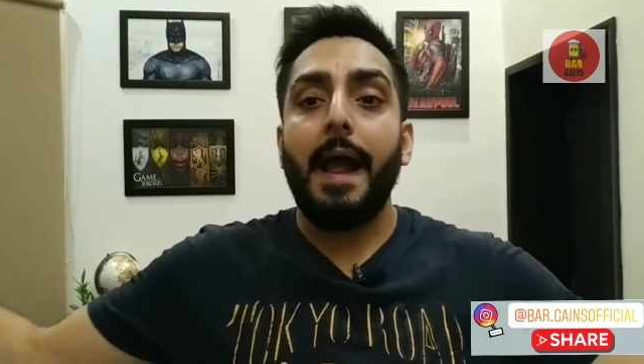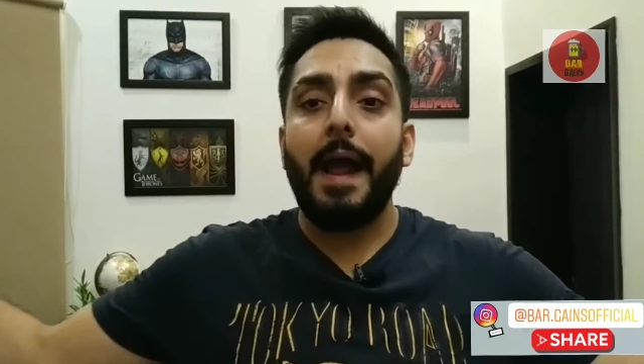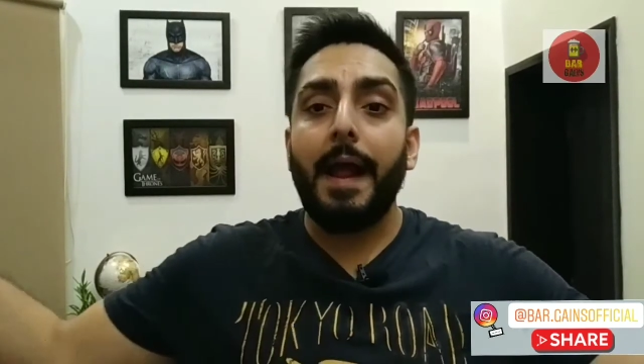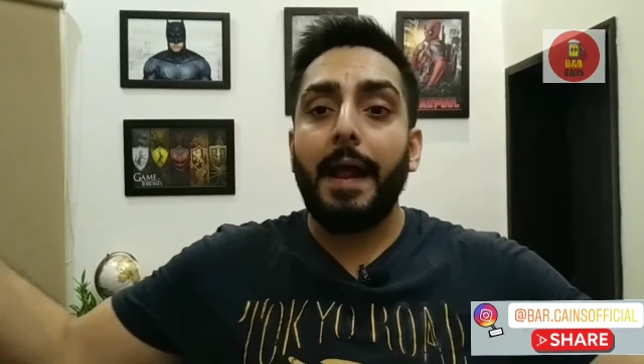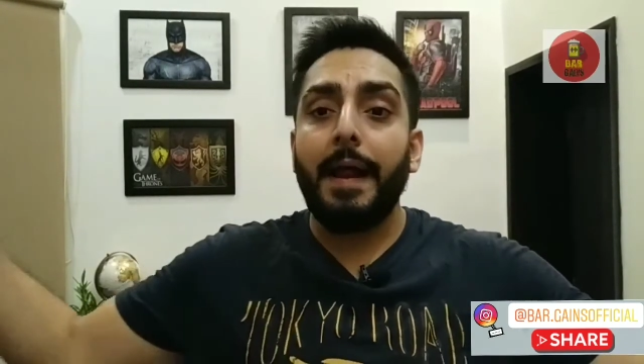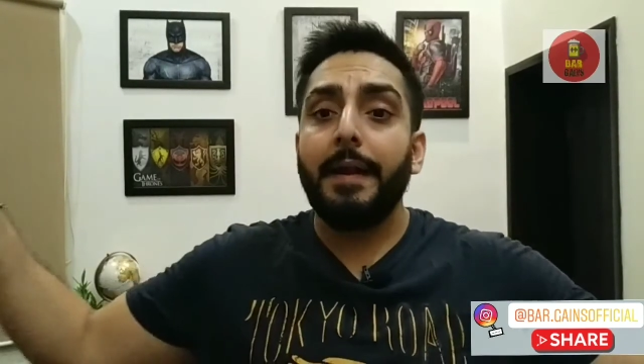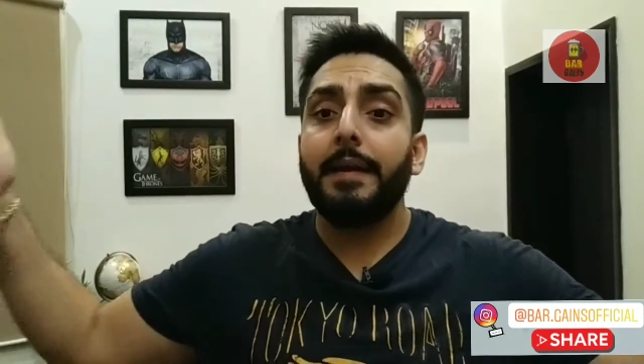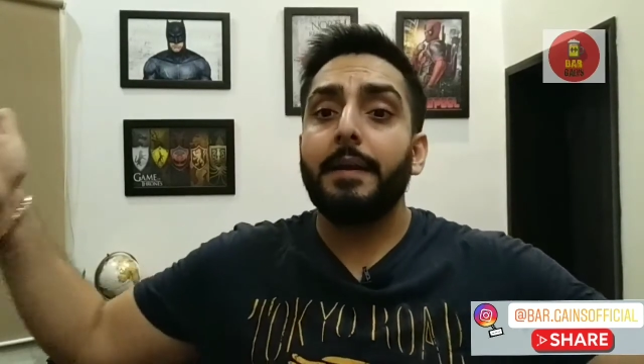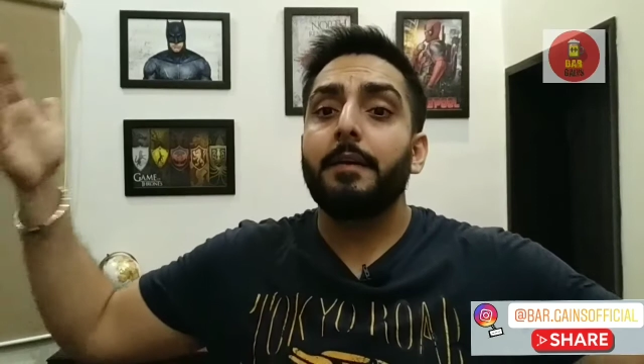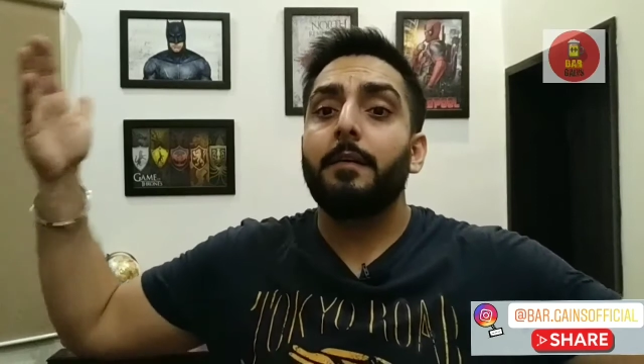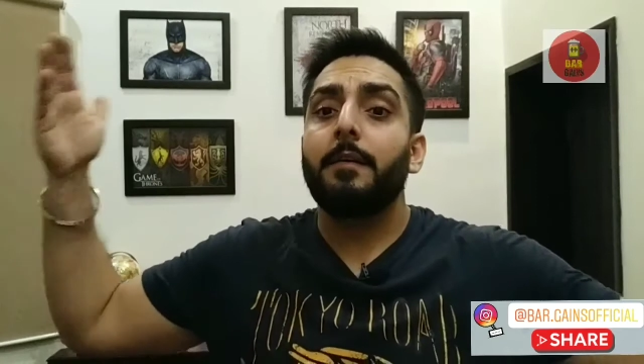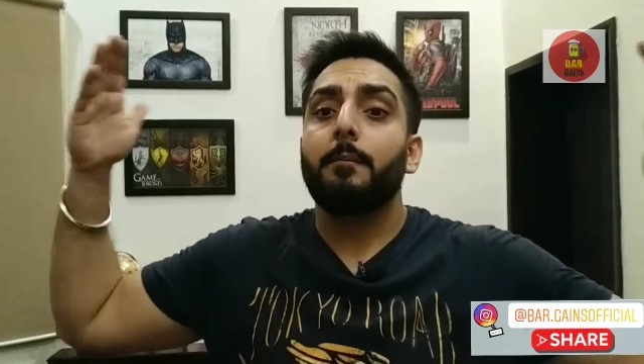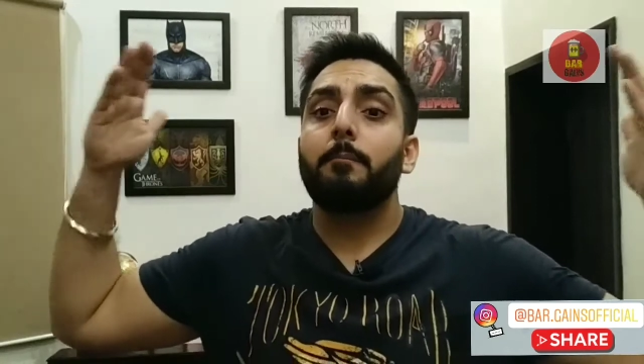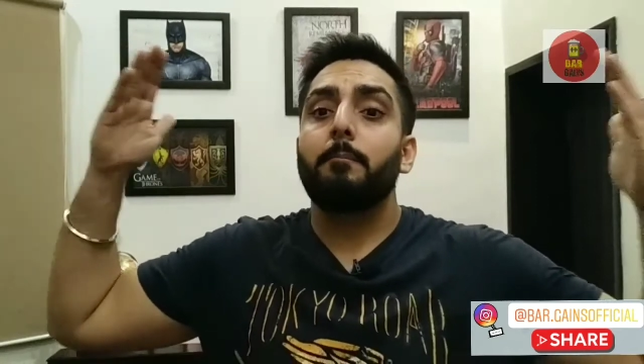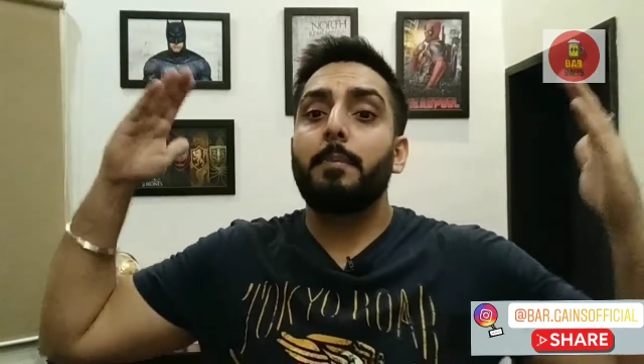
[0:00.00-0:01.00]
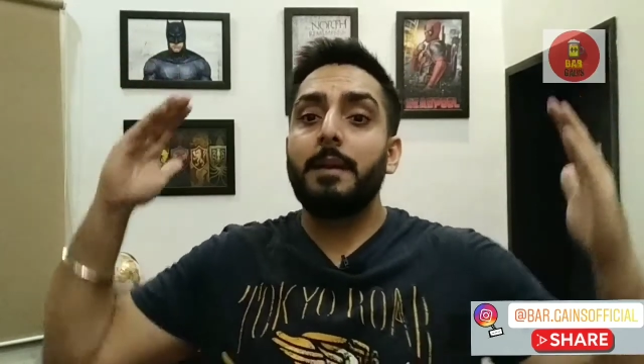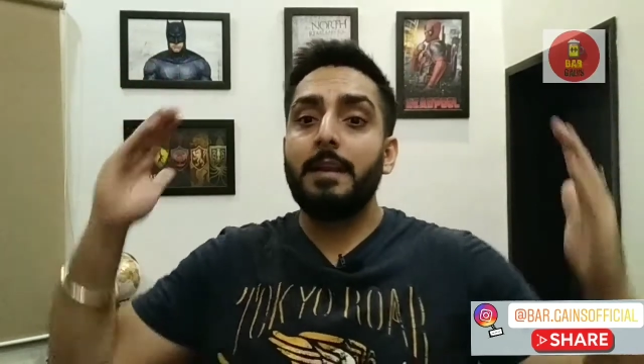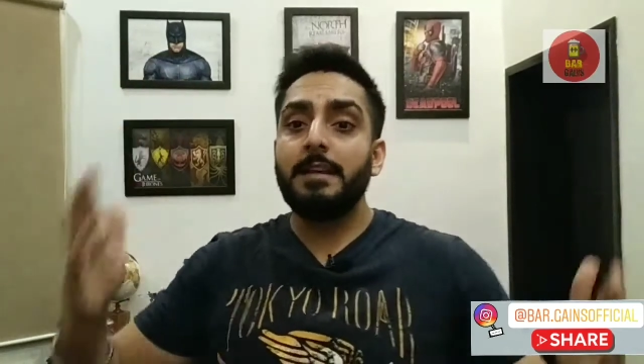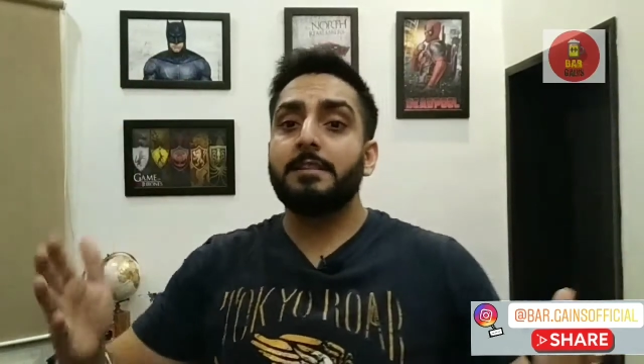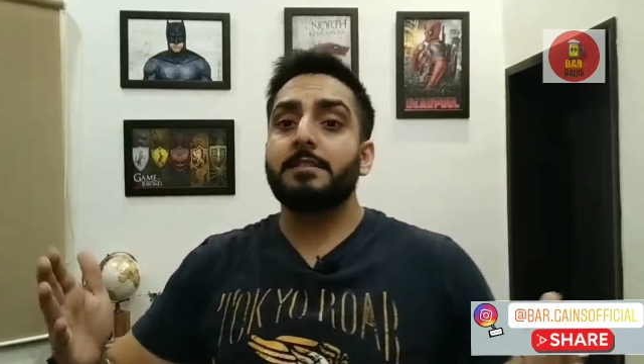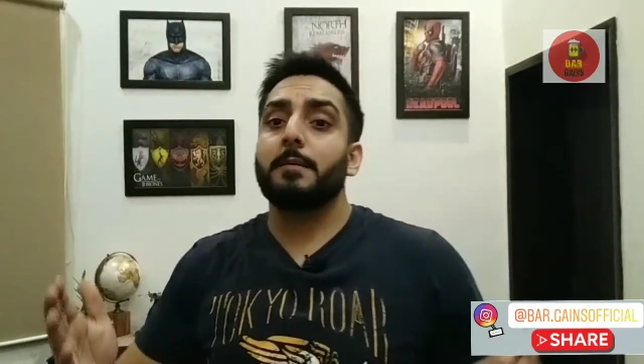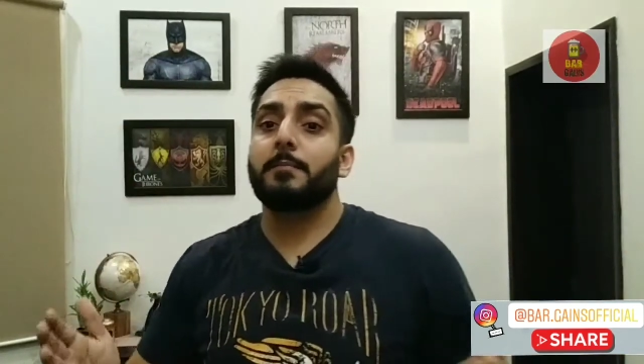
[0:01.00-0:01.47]
and
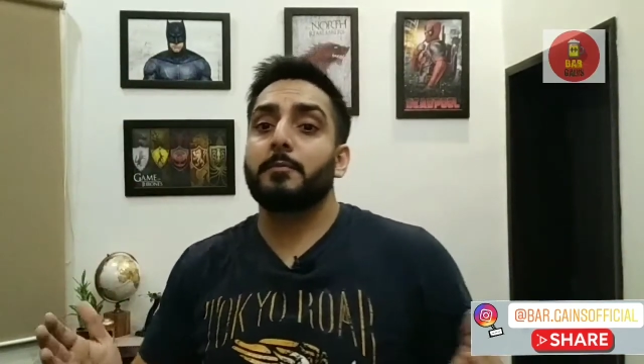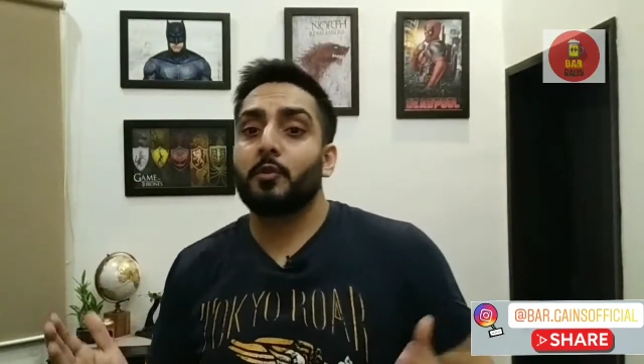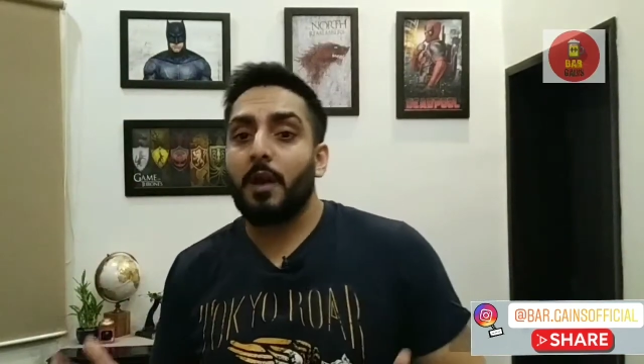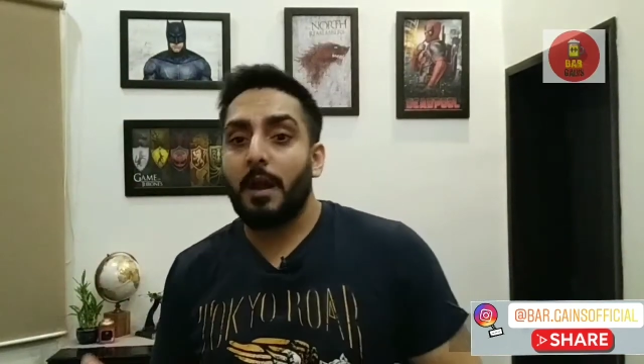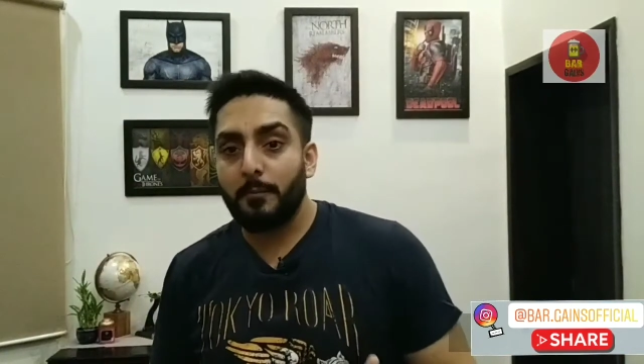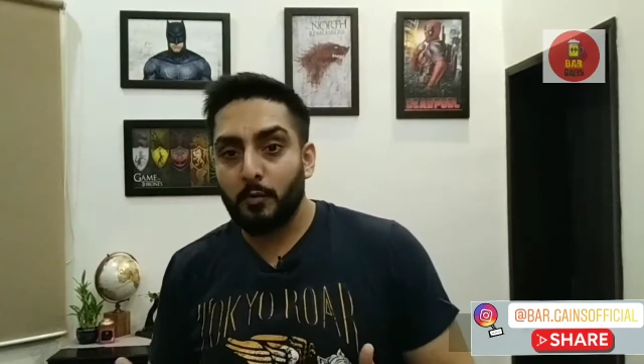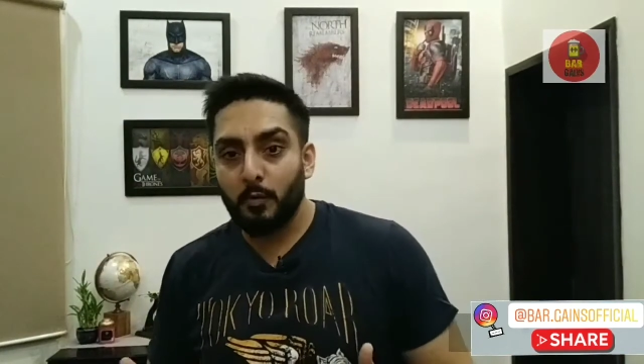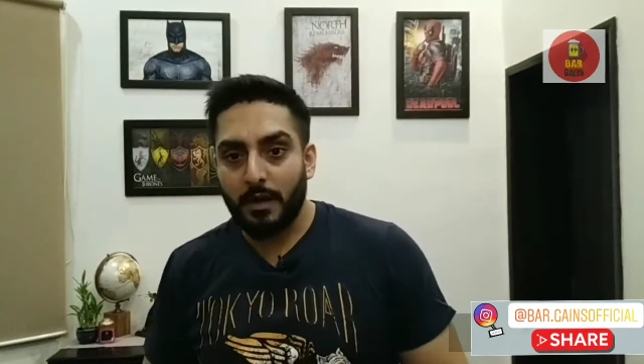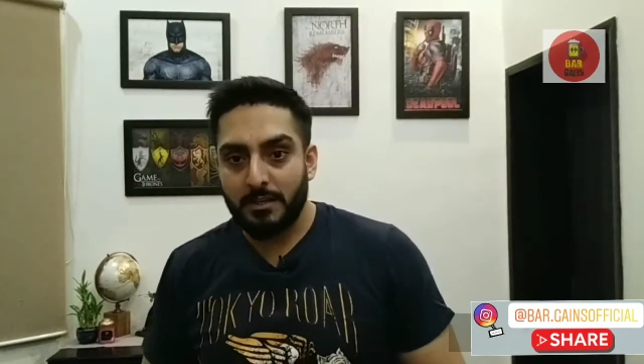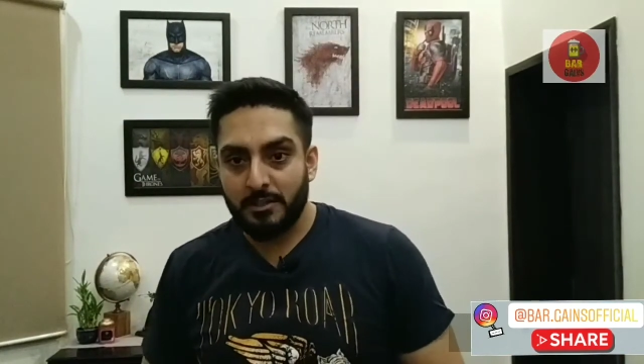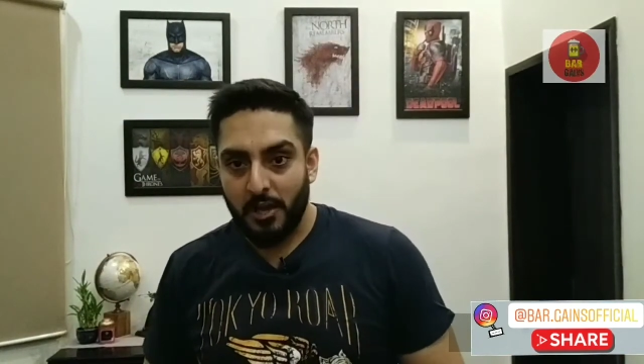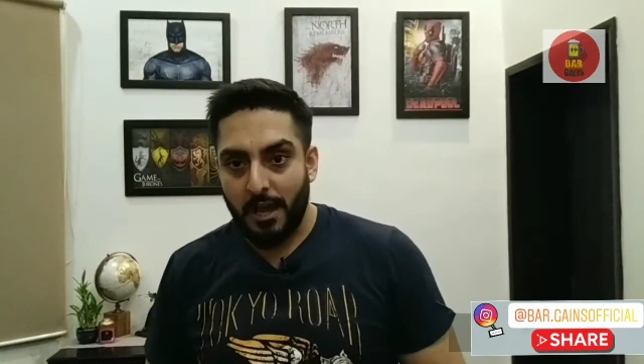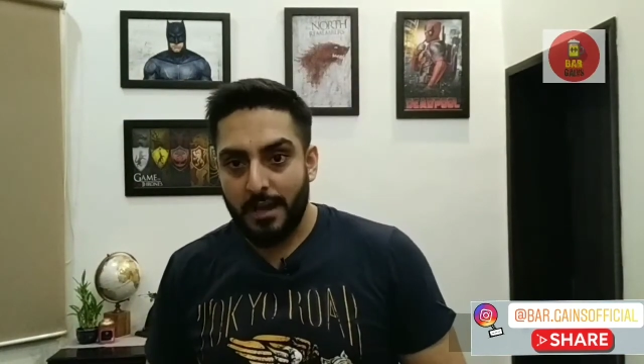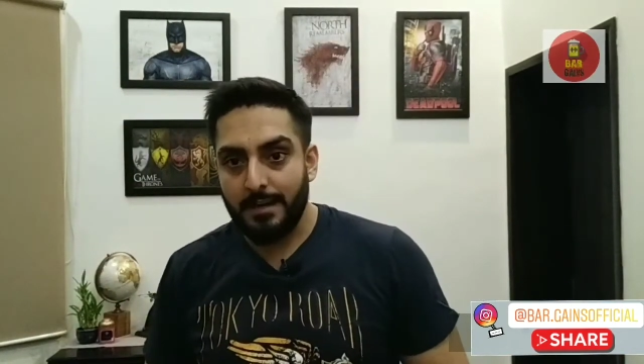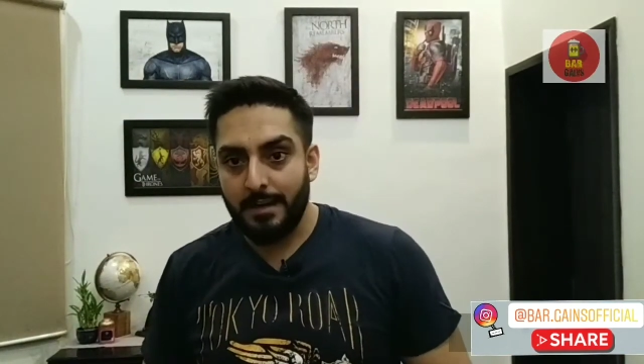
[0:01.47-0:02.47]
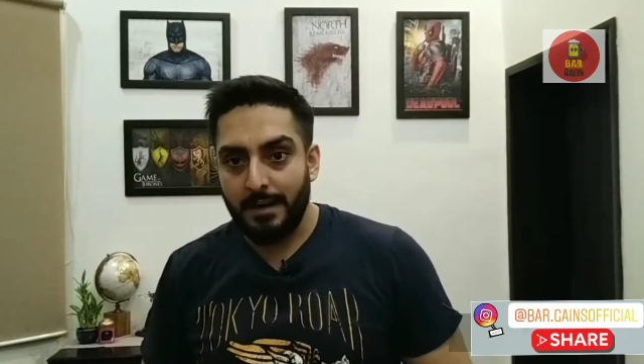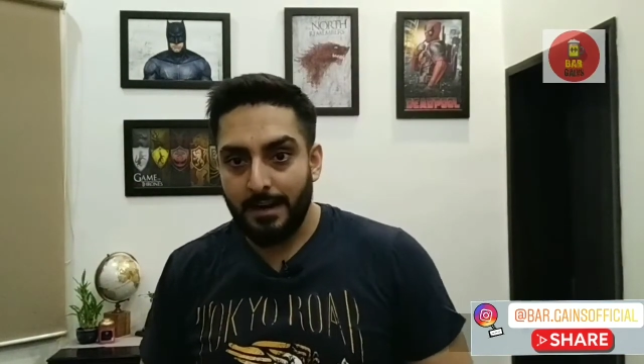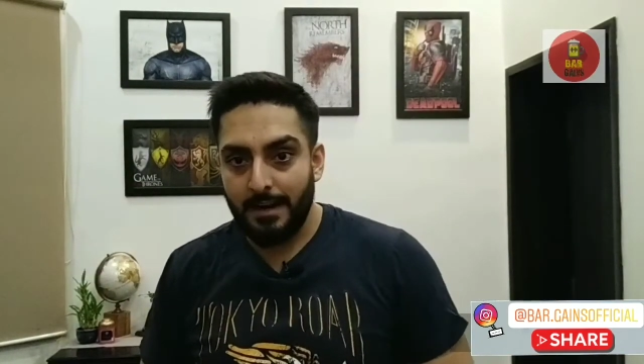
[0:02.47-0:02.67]
please subscribe to our channel